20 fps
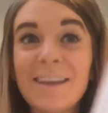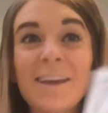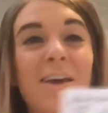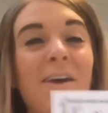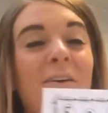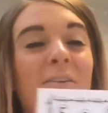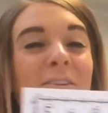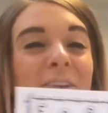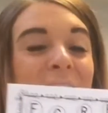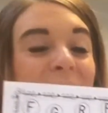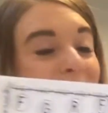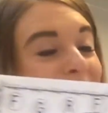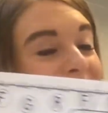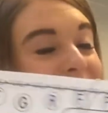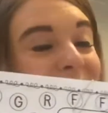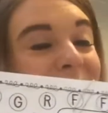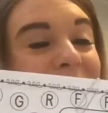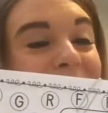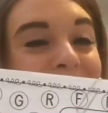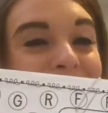whatever
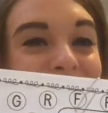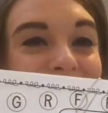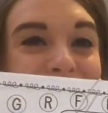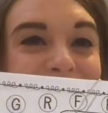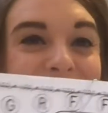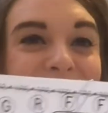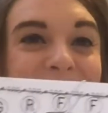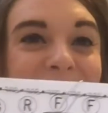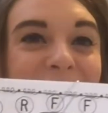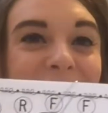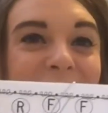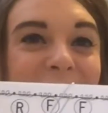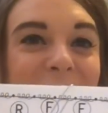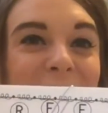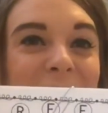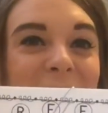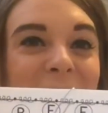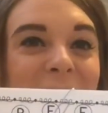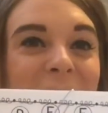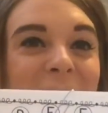you want. And you
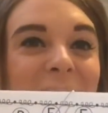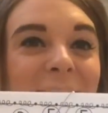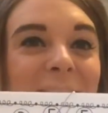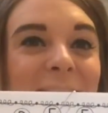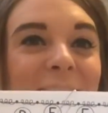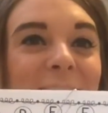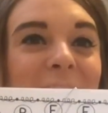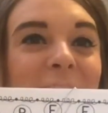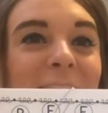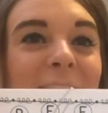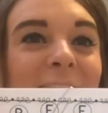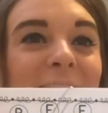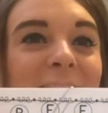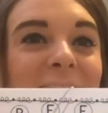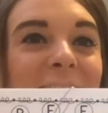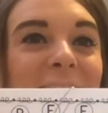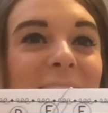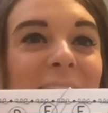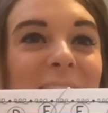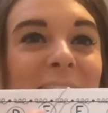are covering all
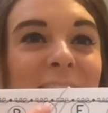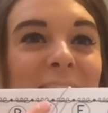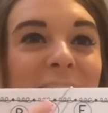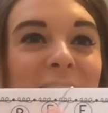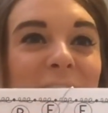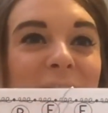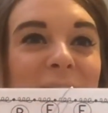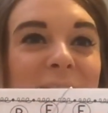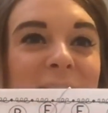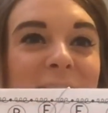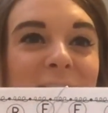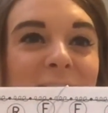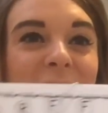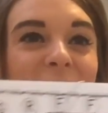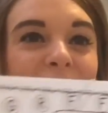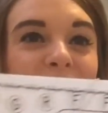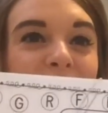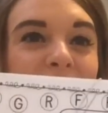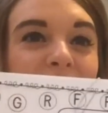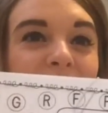the letter F's on
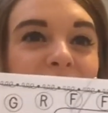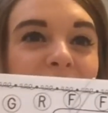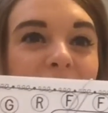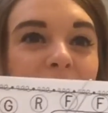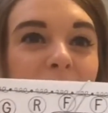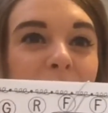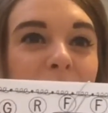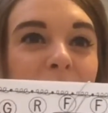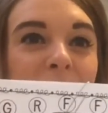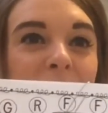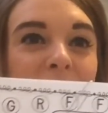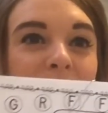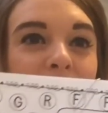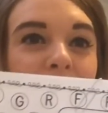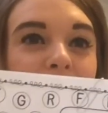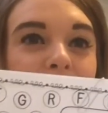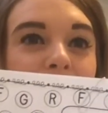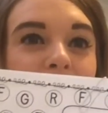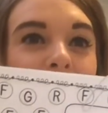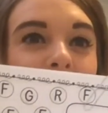the sheet, and make sure
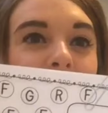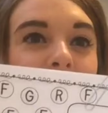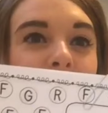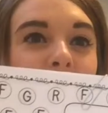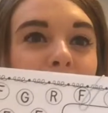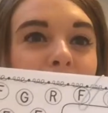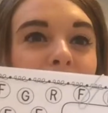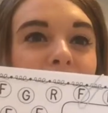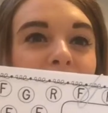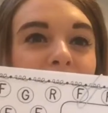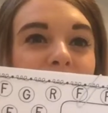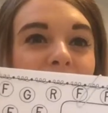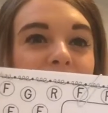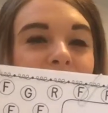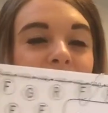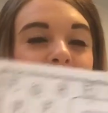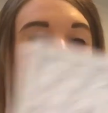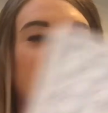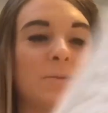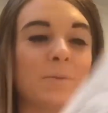you color your big F
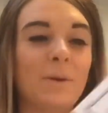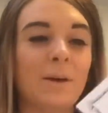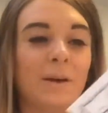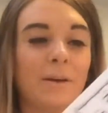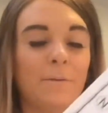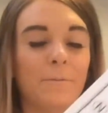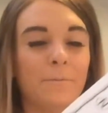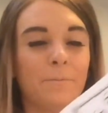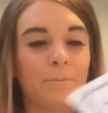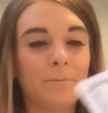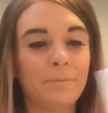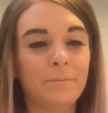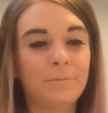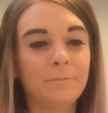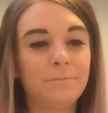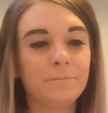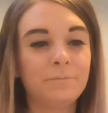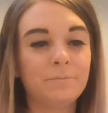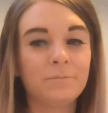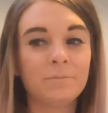as well.
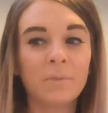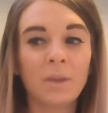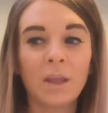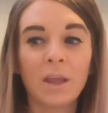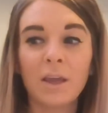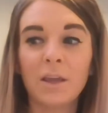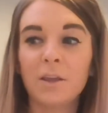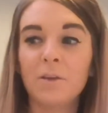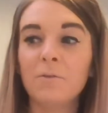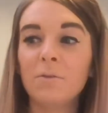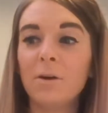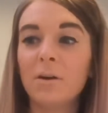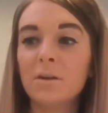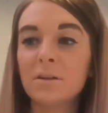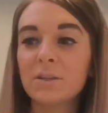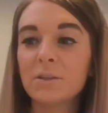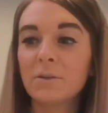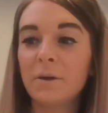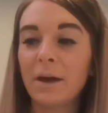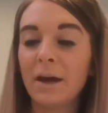You
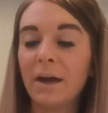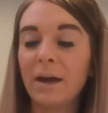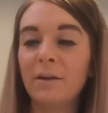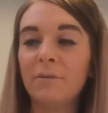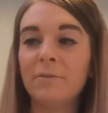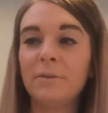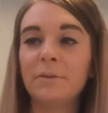also have